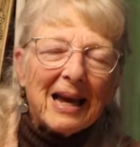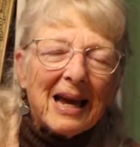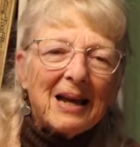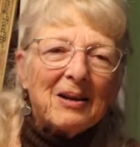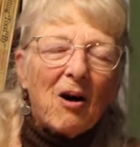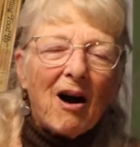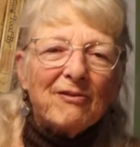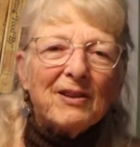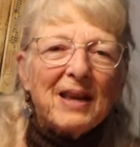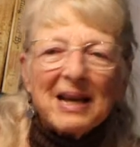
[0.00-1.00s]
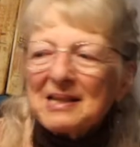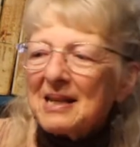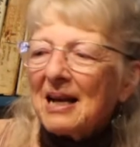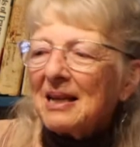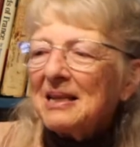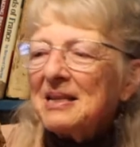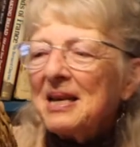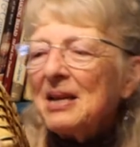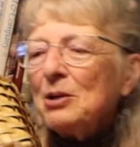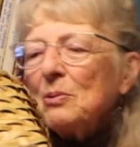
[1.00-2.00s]
And often that's a
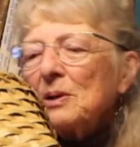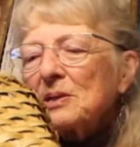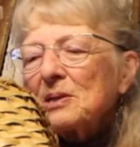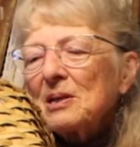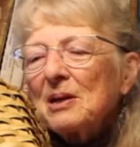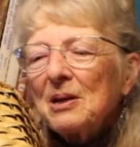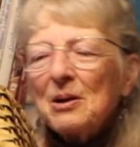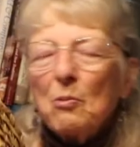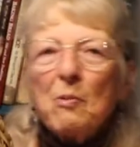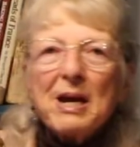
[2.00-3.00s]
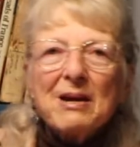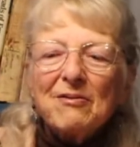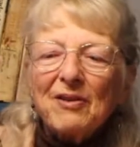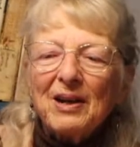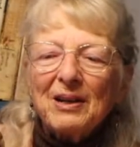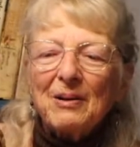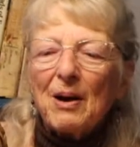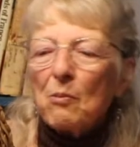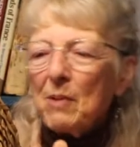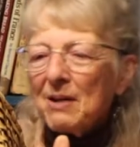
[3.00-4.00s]
continuous weave. You know,
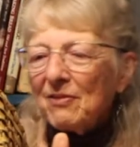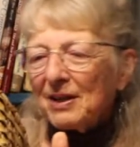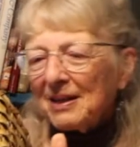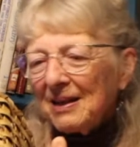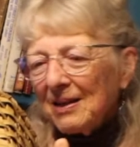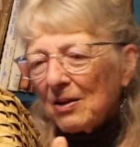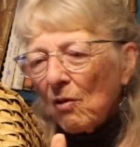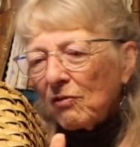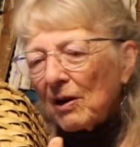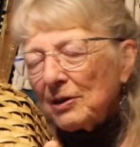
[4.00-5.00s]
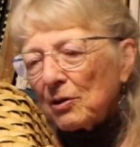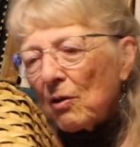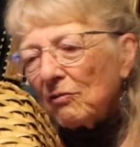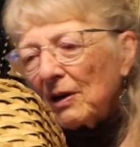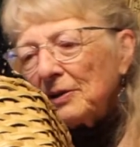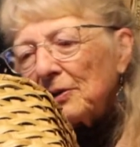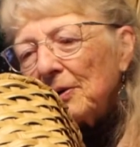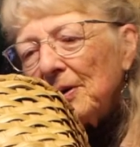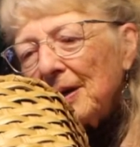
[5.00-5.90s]
I'll weave it over, under,